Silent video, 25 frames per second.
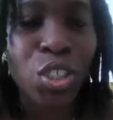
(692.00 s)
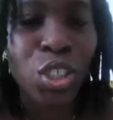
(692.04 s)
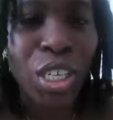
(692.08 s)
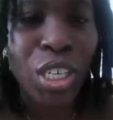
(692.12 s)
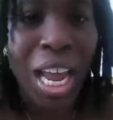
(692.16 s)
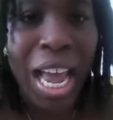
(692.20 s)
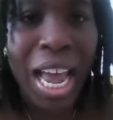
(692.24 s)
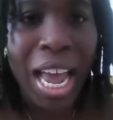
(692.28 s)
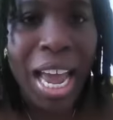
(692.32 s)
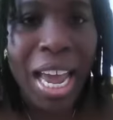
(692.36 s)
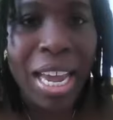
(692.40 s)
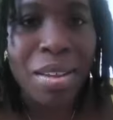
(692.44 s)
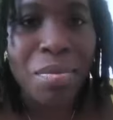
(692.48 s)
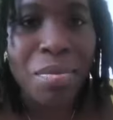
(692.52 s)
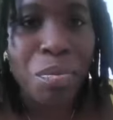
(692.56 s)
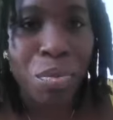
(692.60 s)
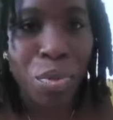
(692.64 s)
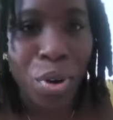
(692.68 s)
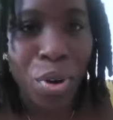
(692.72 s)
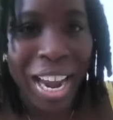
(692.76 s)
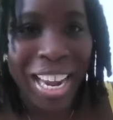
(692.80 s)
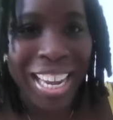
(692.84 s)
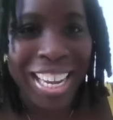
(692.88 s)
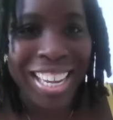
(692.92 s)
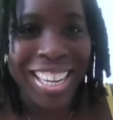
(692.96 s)
shine
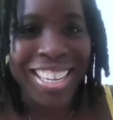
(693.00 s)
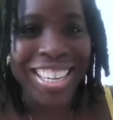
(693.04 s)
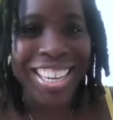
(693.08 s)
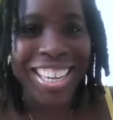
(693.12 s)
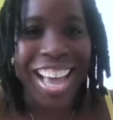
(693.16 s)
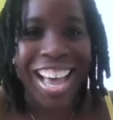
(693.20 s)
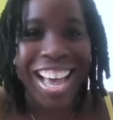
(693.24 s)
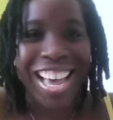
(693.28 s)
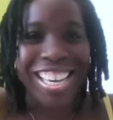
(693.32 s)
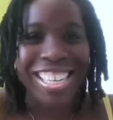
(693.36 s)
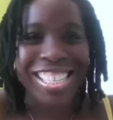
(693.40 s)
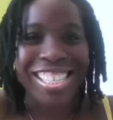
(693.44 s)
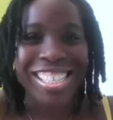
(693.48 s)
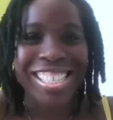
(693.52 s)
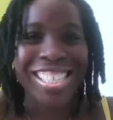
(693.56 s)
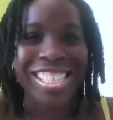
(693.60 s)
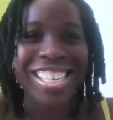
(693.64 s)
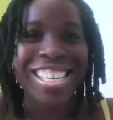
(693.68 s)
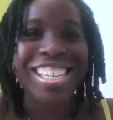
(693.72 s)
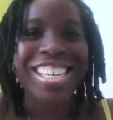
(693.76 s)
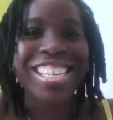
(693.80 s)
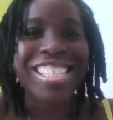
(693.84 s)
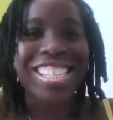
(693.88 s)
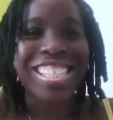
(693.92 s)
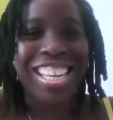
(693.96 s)
bright, guys.
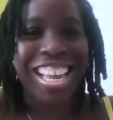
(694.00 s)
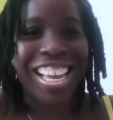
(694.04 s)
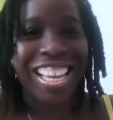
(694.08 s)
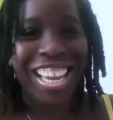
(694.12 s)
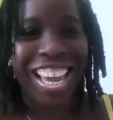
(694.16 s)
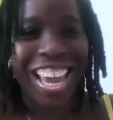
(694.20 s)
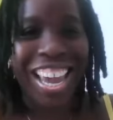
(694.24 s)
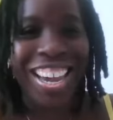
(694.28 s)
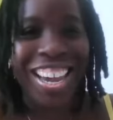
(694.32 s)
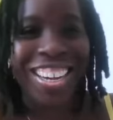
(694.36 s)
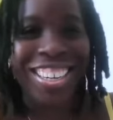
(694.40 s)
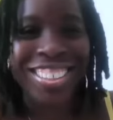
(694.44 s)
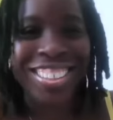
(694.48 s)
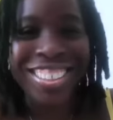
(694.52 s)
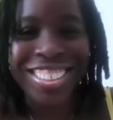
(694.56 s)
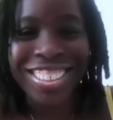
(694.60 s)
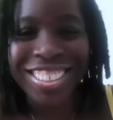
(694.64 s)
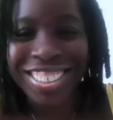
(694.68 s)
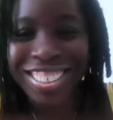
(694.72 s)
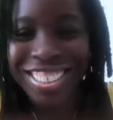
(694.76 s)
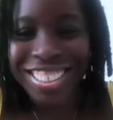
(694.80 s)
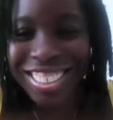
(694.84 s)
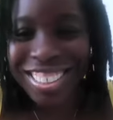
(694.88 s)
Take care.